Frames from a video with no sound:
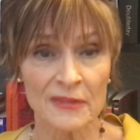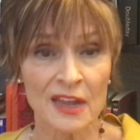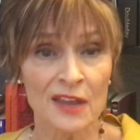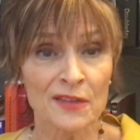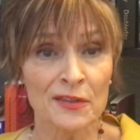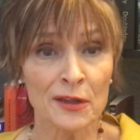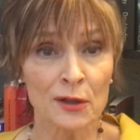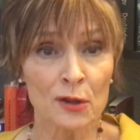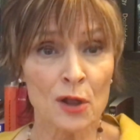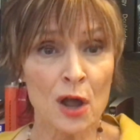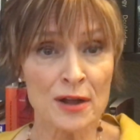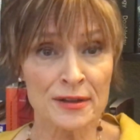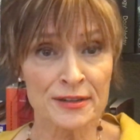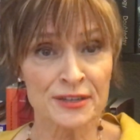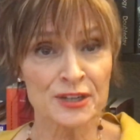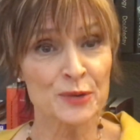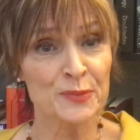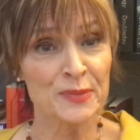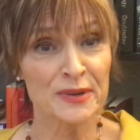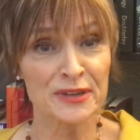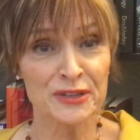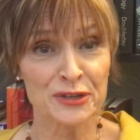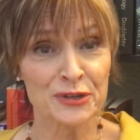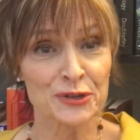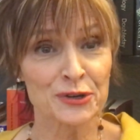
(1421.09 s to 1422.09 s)
they'll also
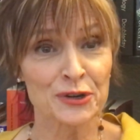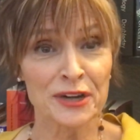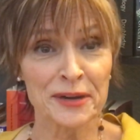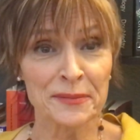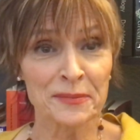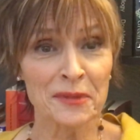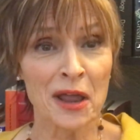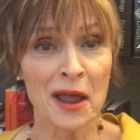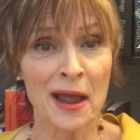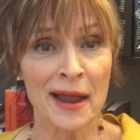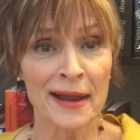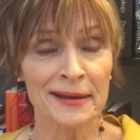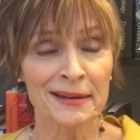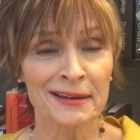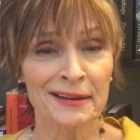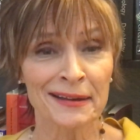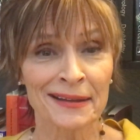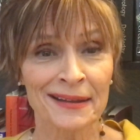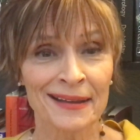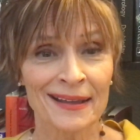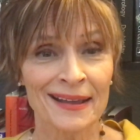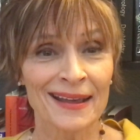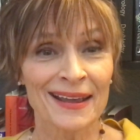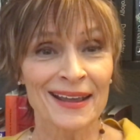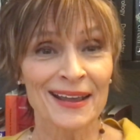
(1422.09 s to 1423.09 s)
be streamlined.
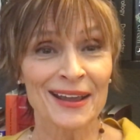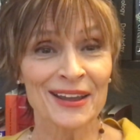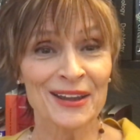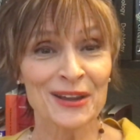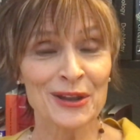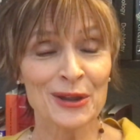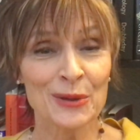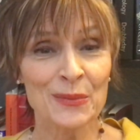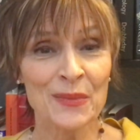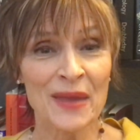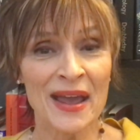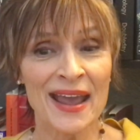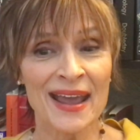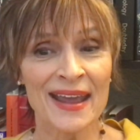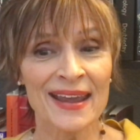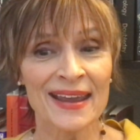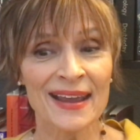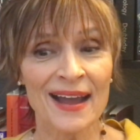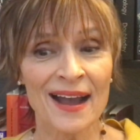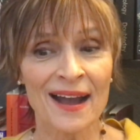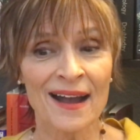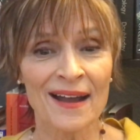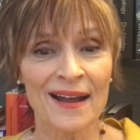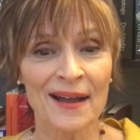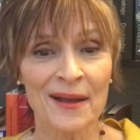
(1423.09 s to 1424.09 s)
You may
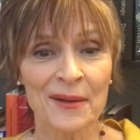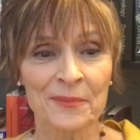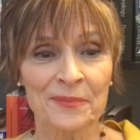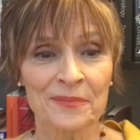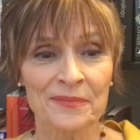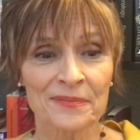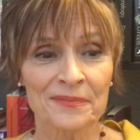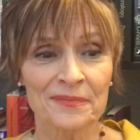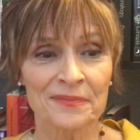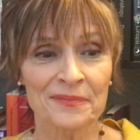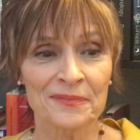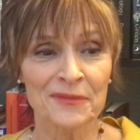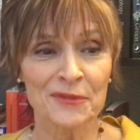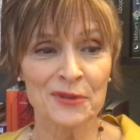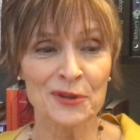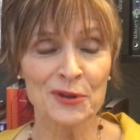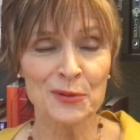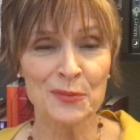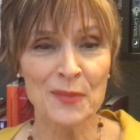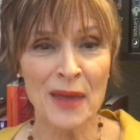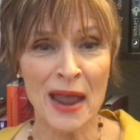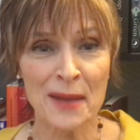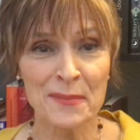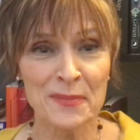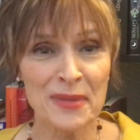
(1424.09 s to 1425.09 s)

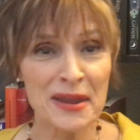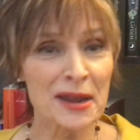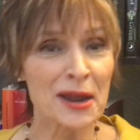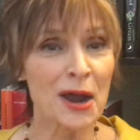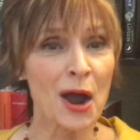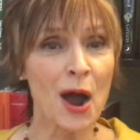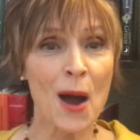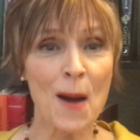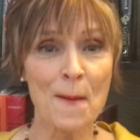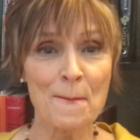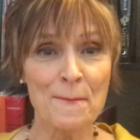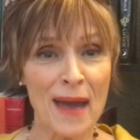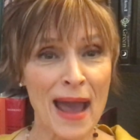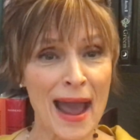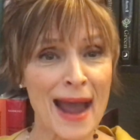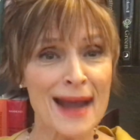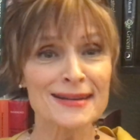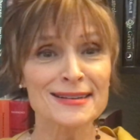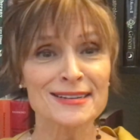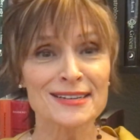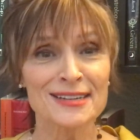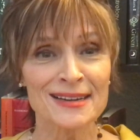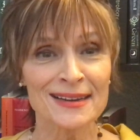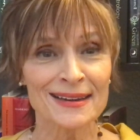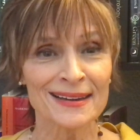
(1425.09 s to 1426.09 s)
be
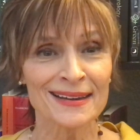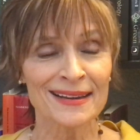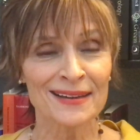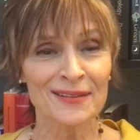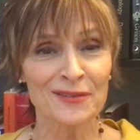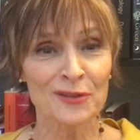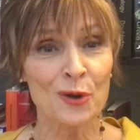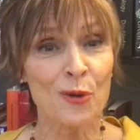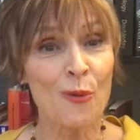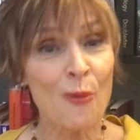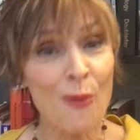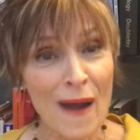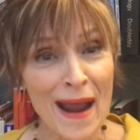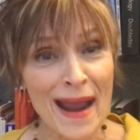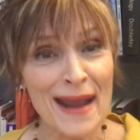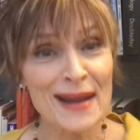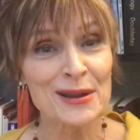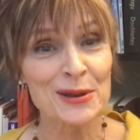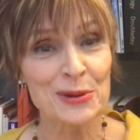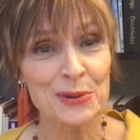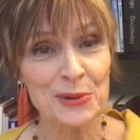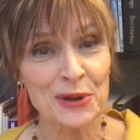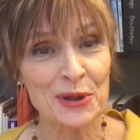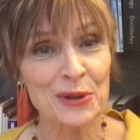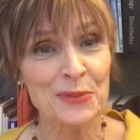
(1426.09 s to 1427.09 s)
compacting the way
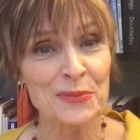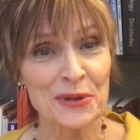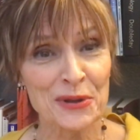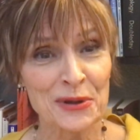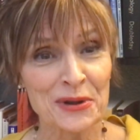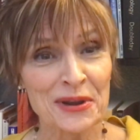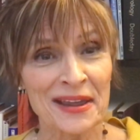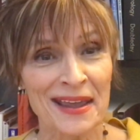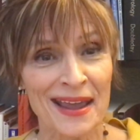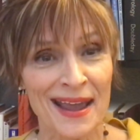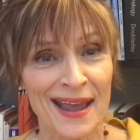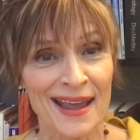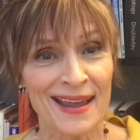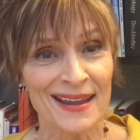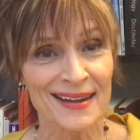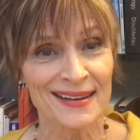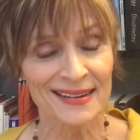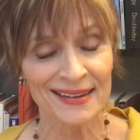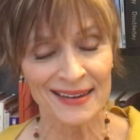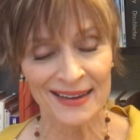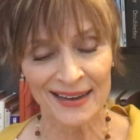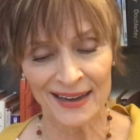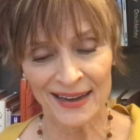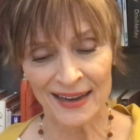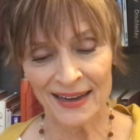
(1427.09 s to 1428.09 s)
you communicate
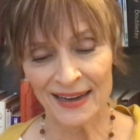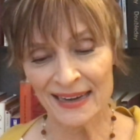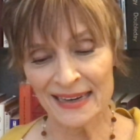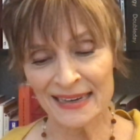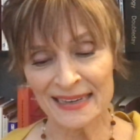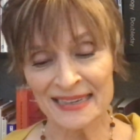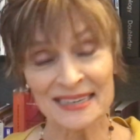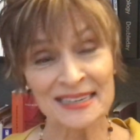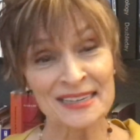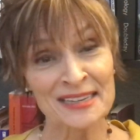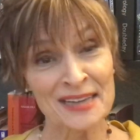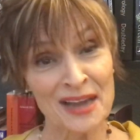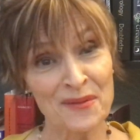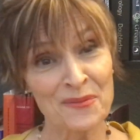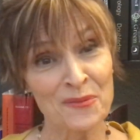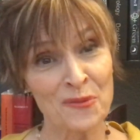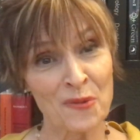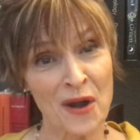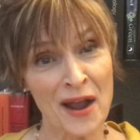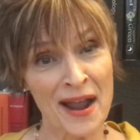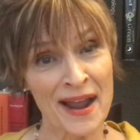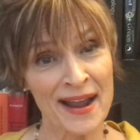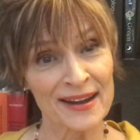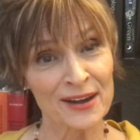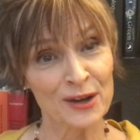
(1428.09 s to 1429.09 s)
in some
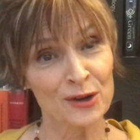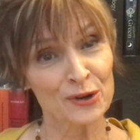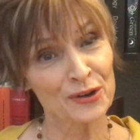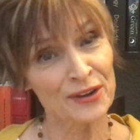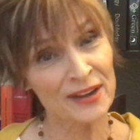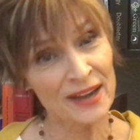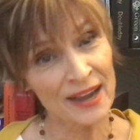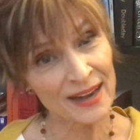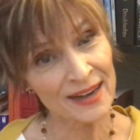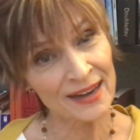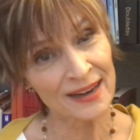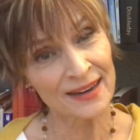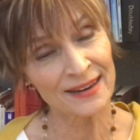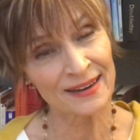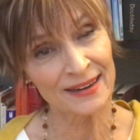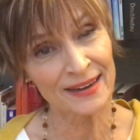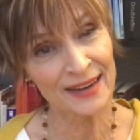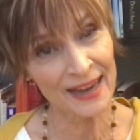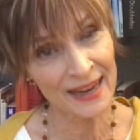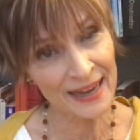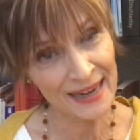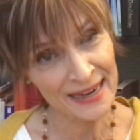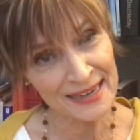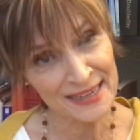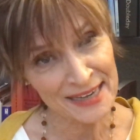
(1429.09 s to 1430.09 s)
way. You're
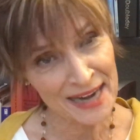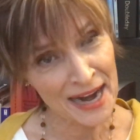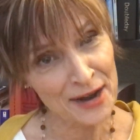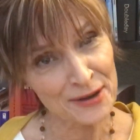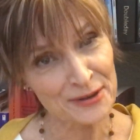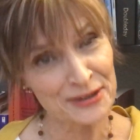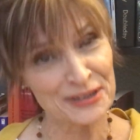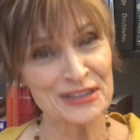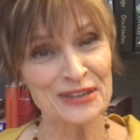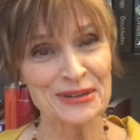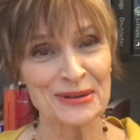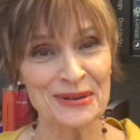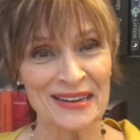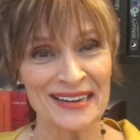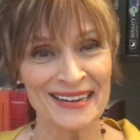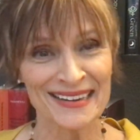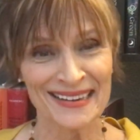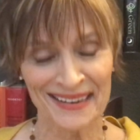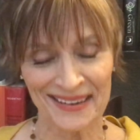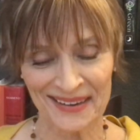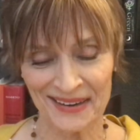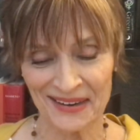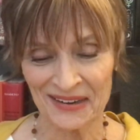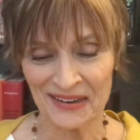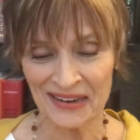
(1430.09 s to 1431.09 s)
getting down to it,
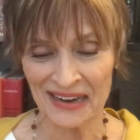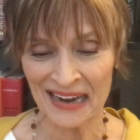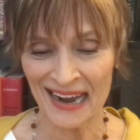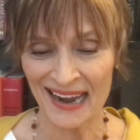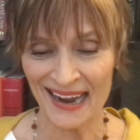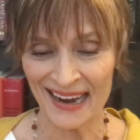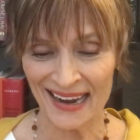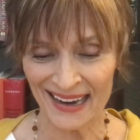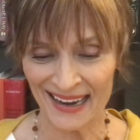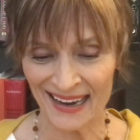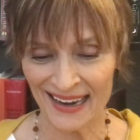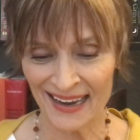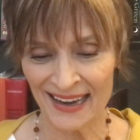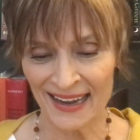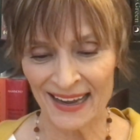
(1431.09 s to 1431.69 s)
okay?